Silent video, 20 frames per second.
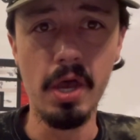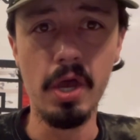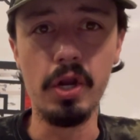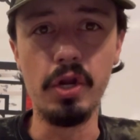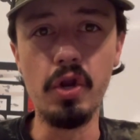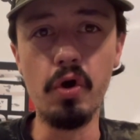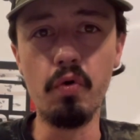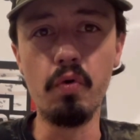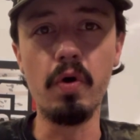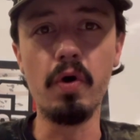
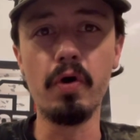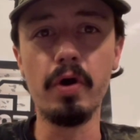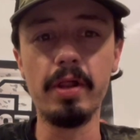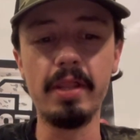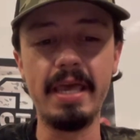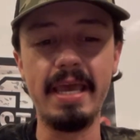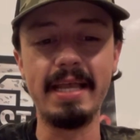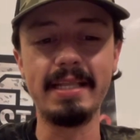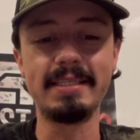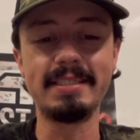New
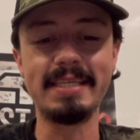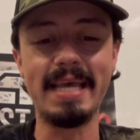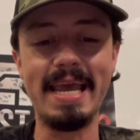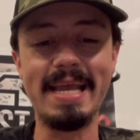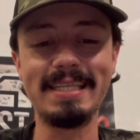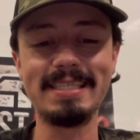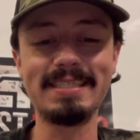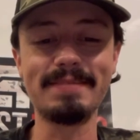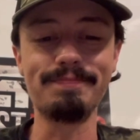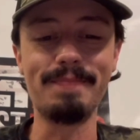Orleans
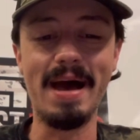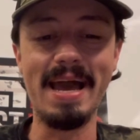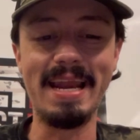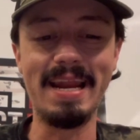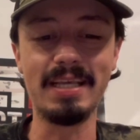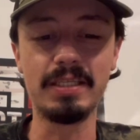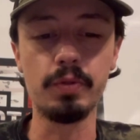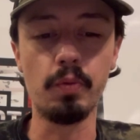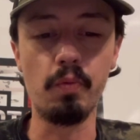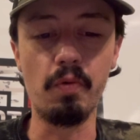Saints,
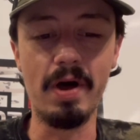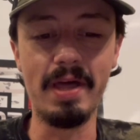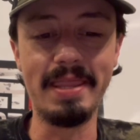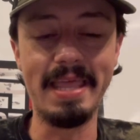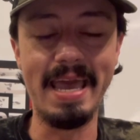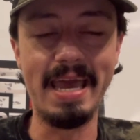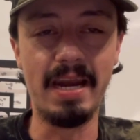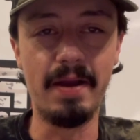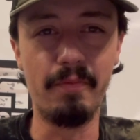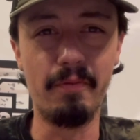minus one.
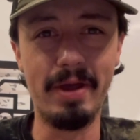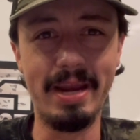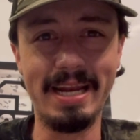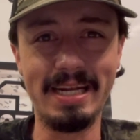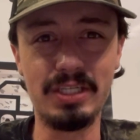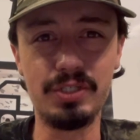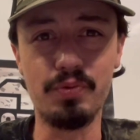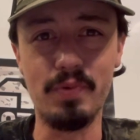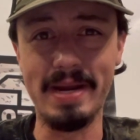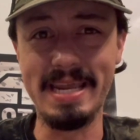They end up
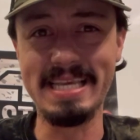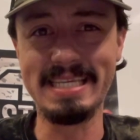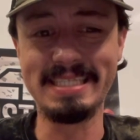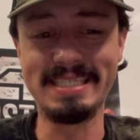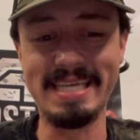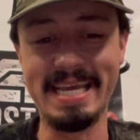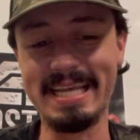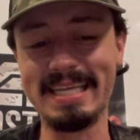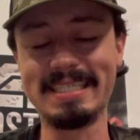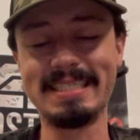winning
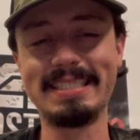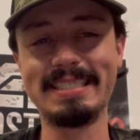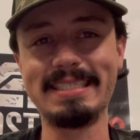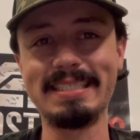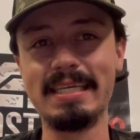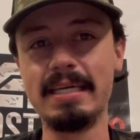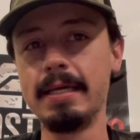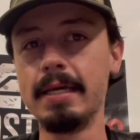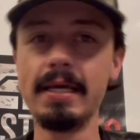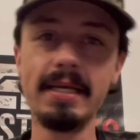26
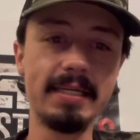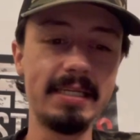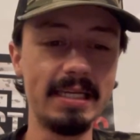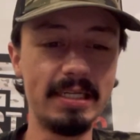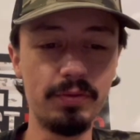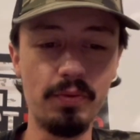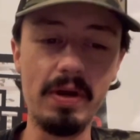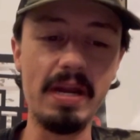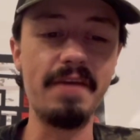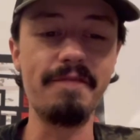to
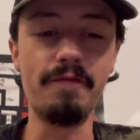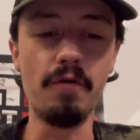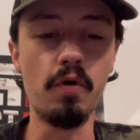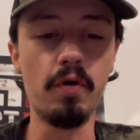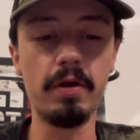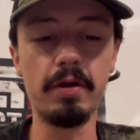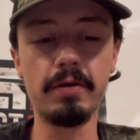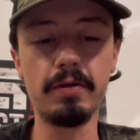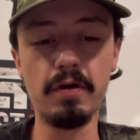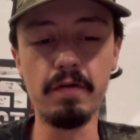
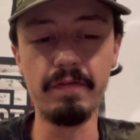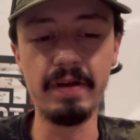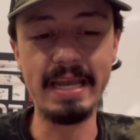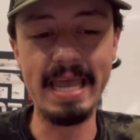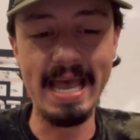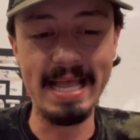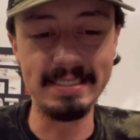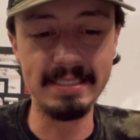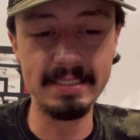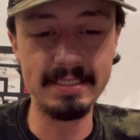24 over
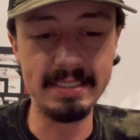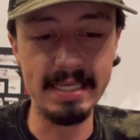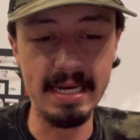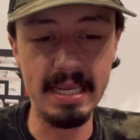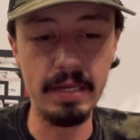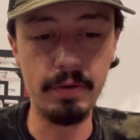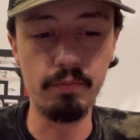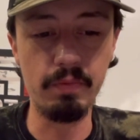Kansas City.